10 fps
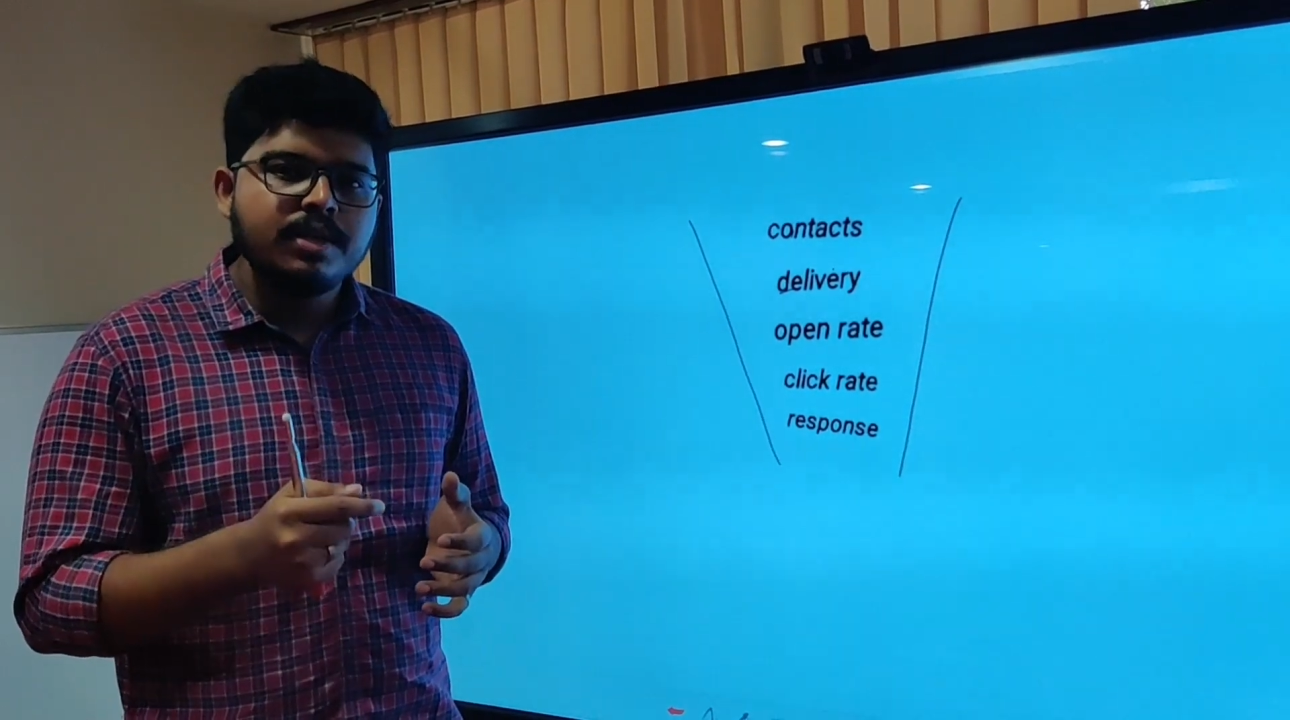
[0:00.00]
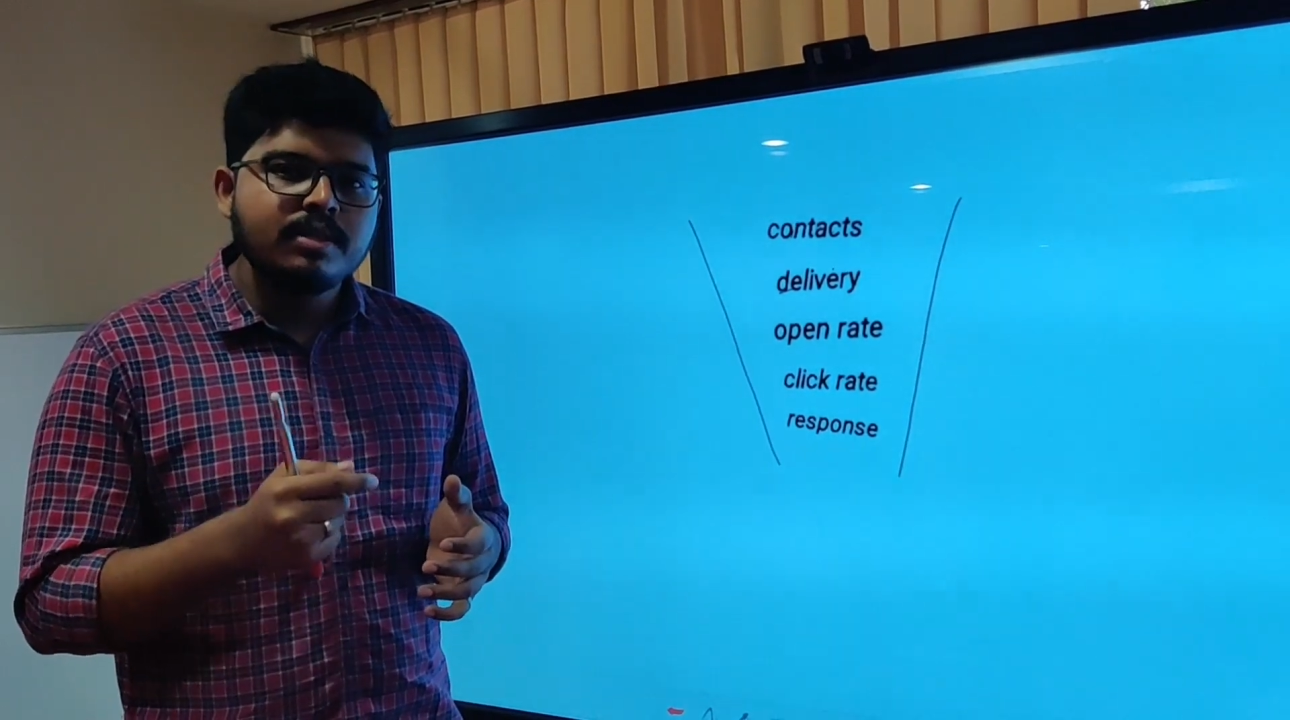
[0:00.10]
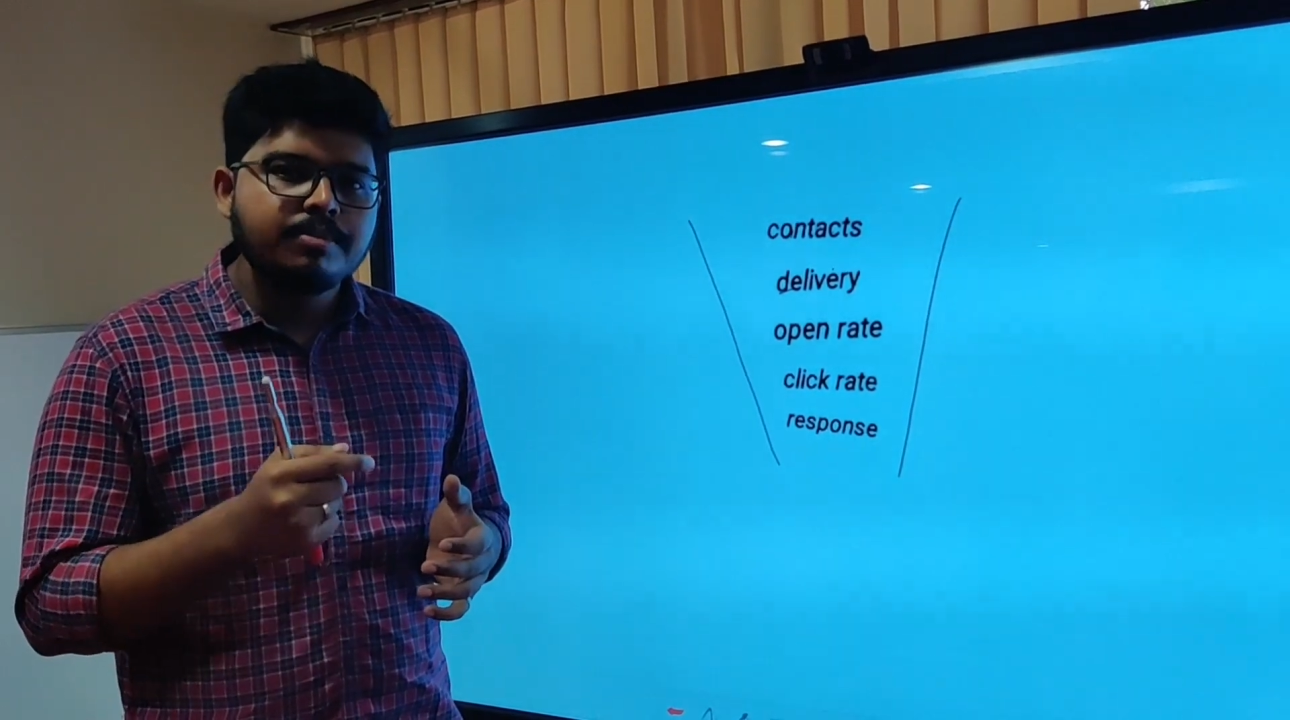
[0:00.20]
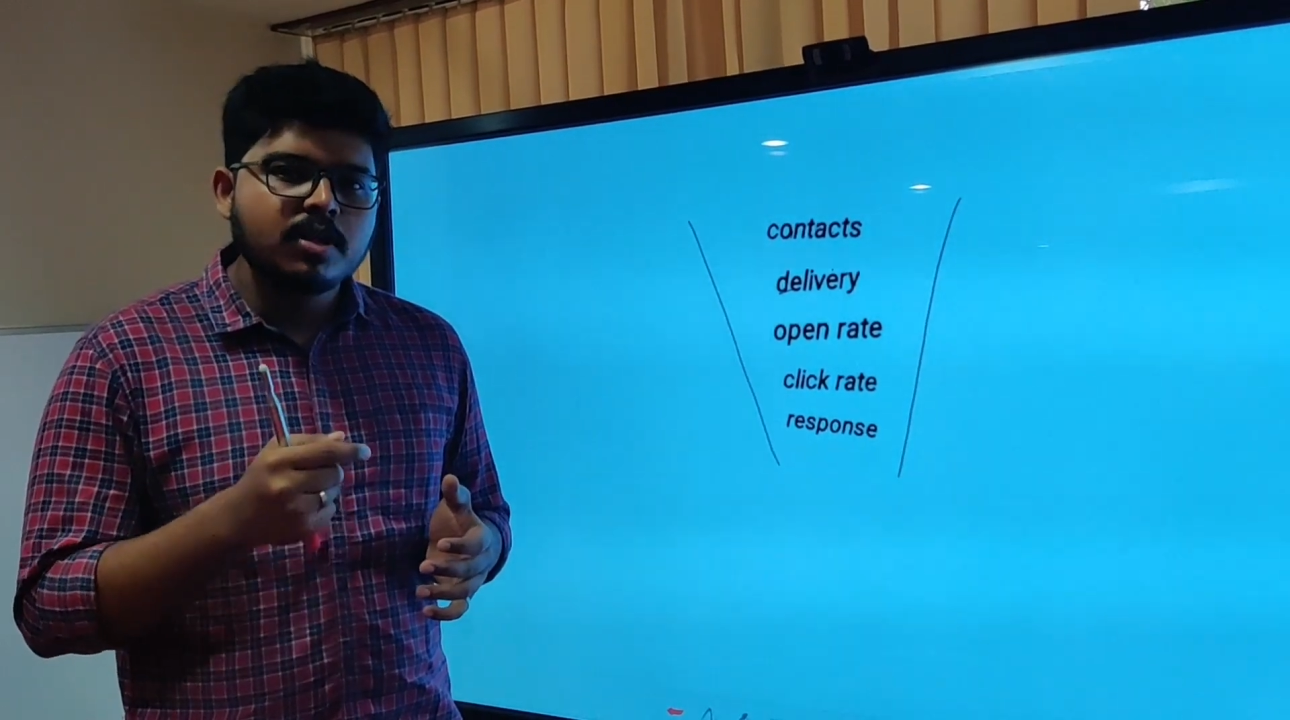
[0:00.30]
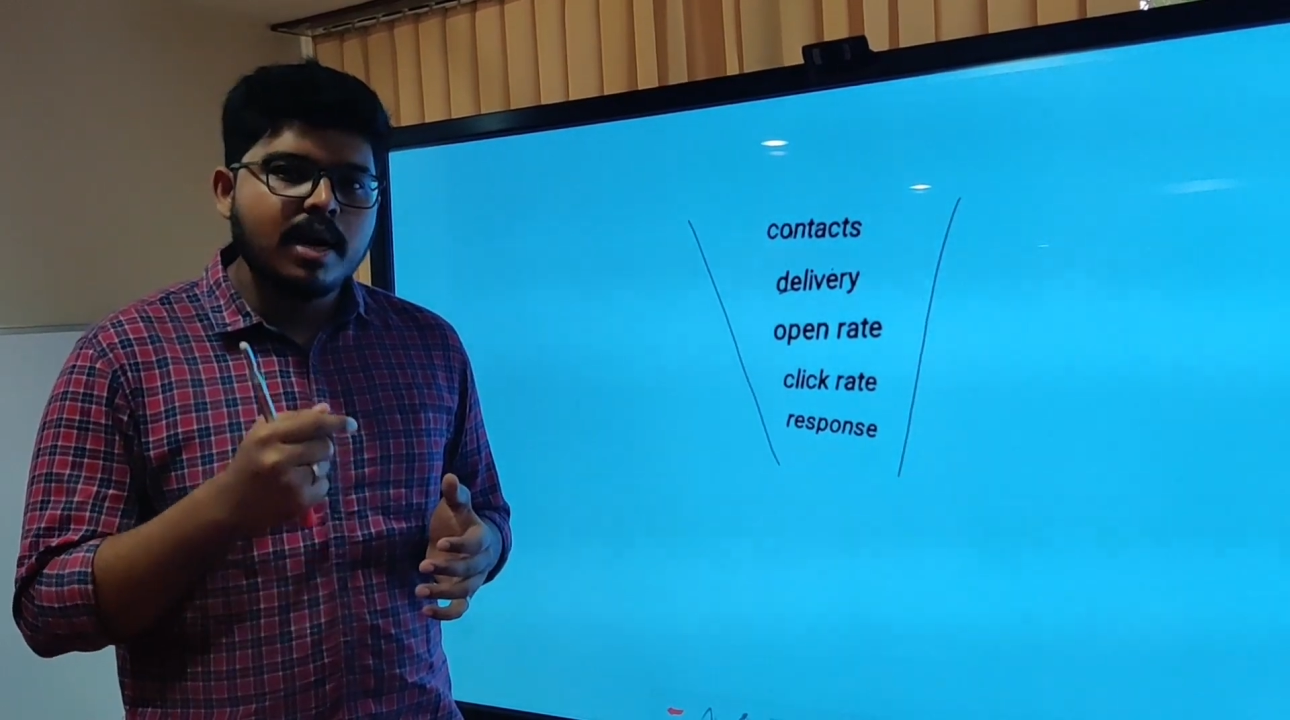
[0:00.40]

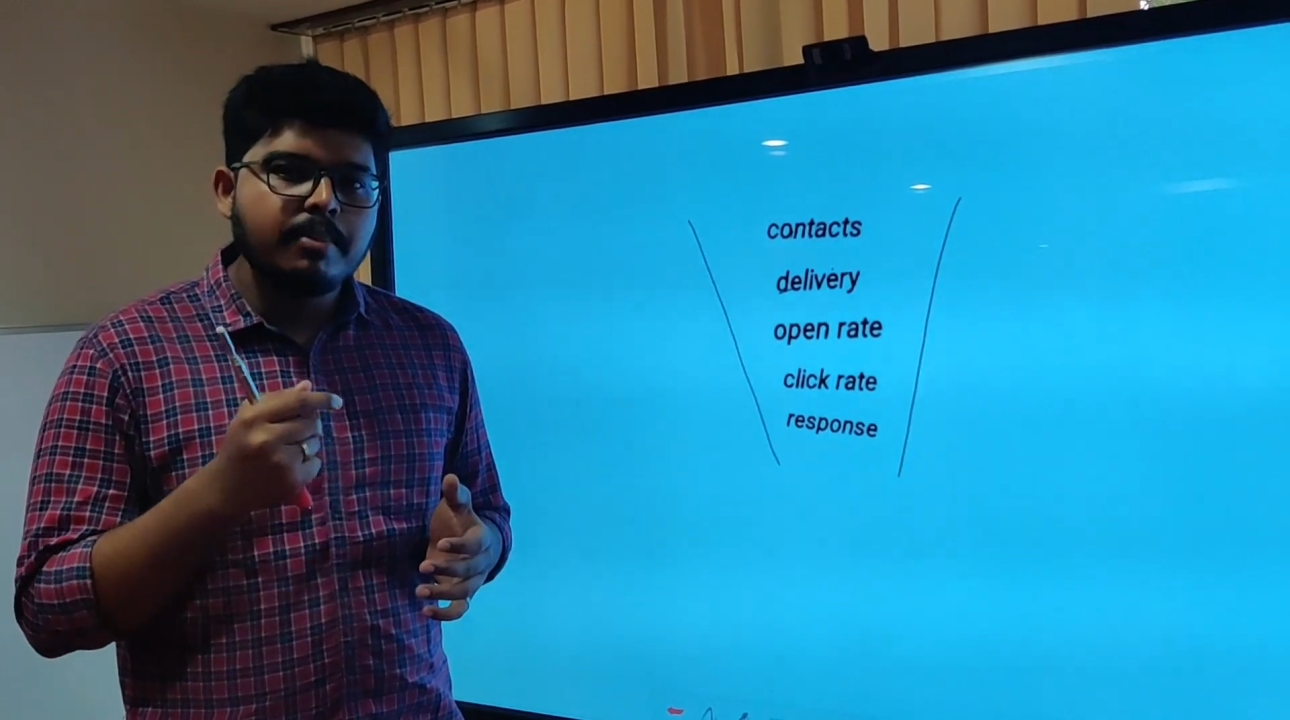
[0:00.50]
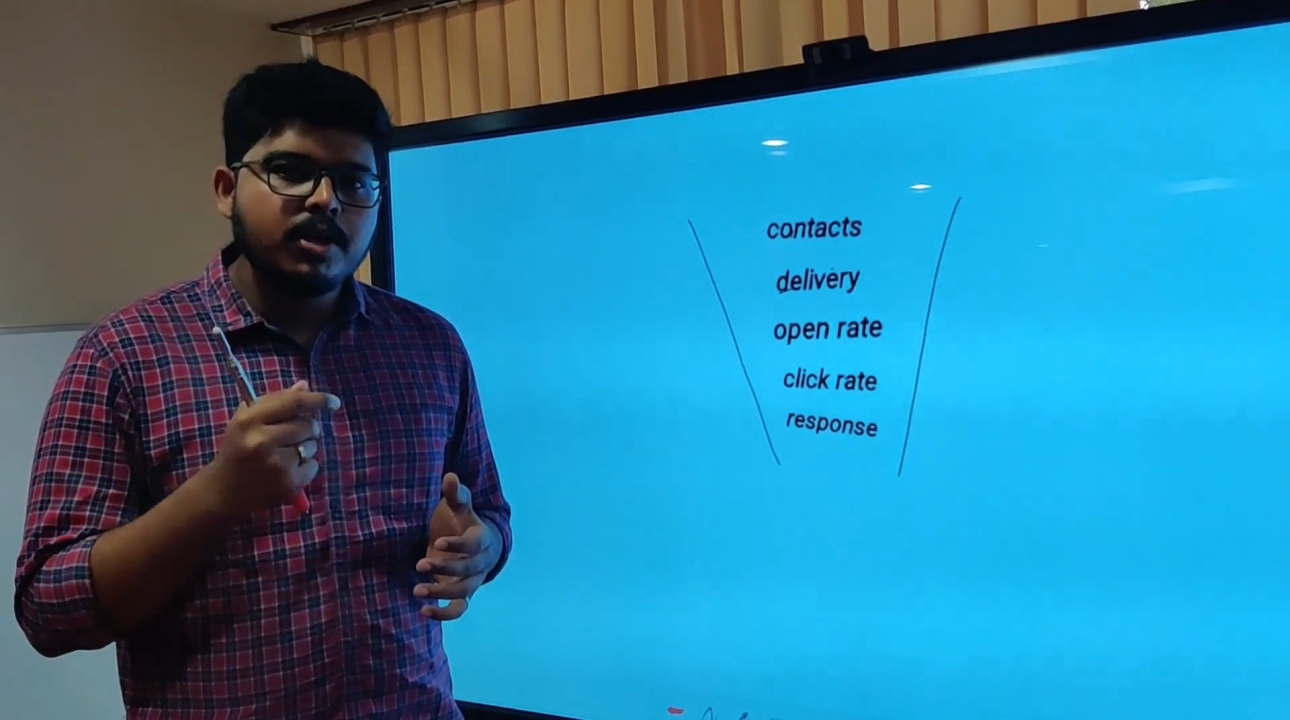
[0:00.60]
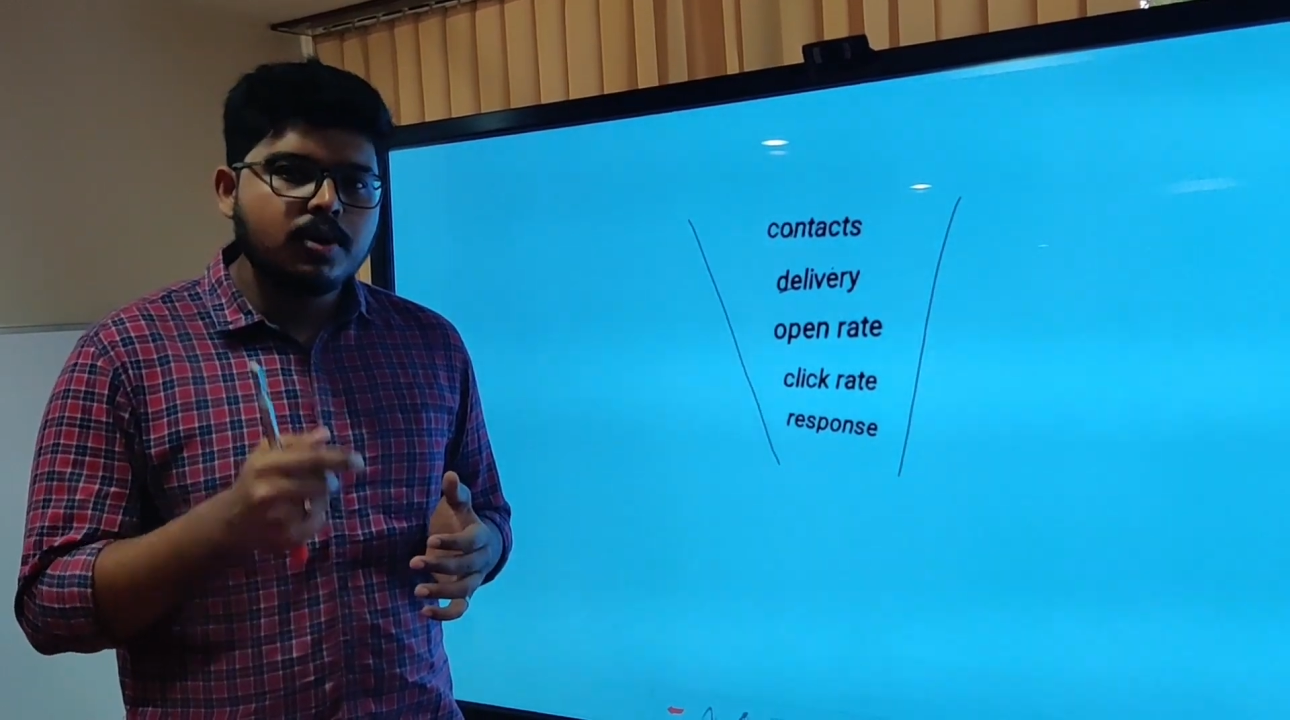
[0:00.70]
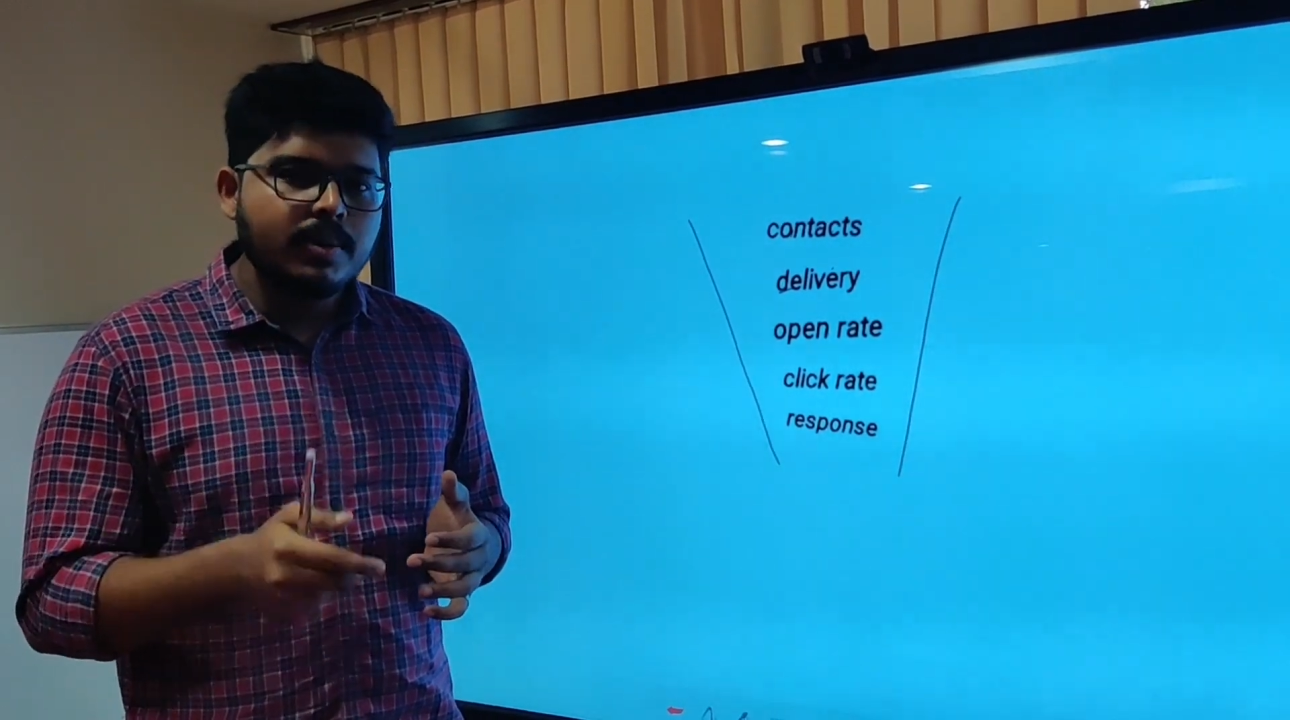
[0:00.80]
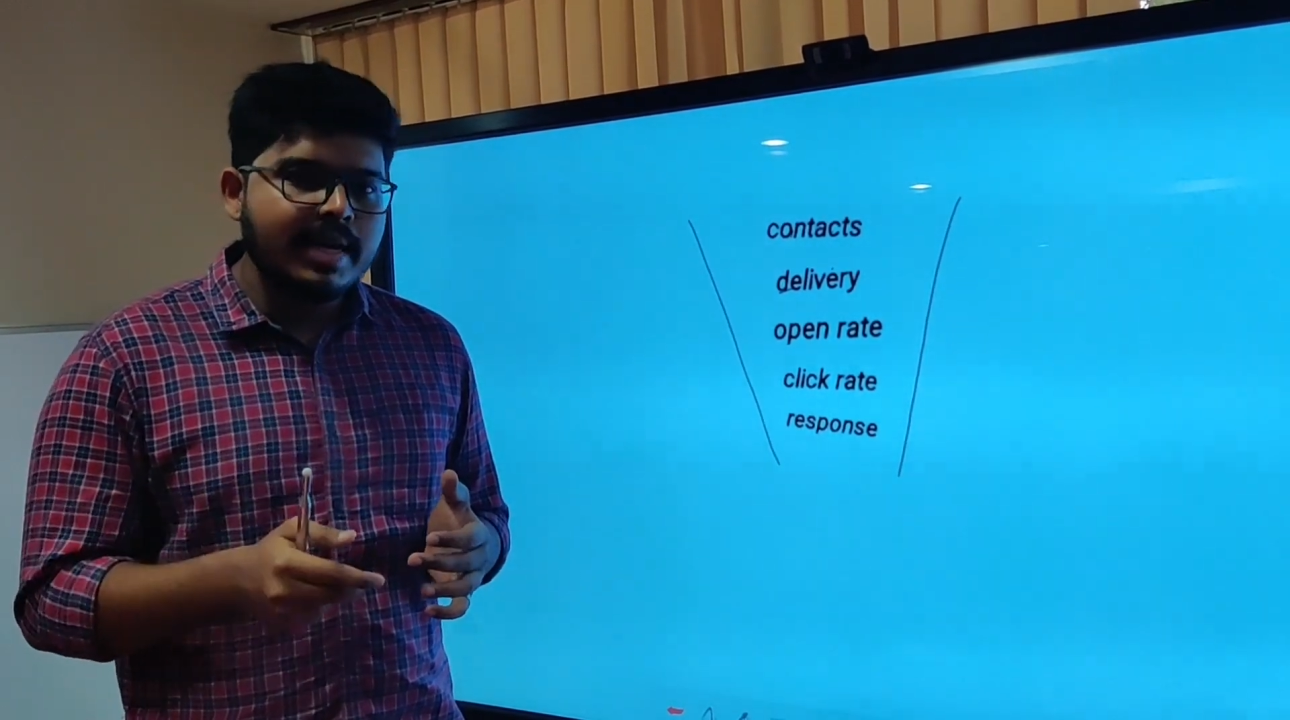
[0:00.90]
subscriber to